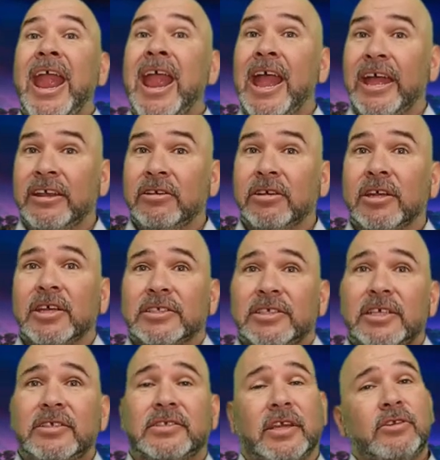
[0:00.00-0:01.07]
and
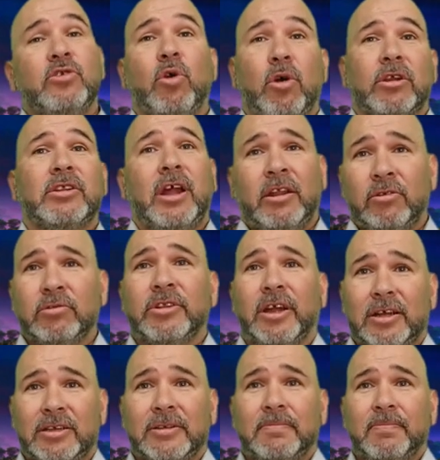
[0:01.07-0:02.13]
see Señor Donald
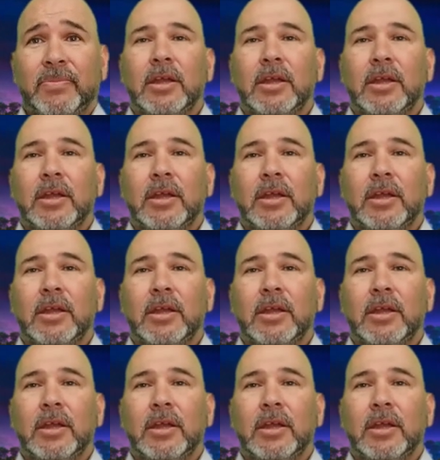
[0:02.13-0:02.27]
Duck.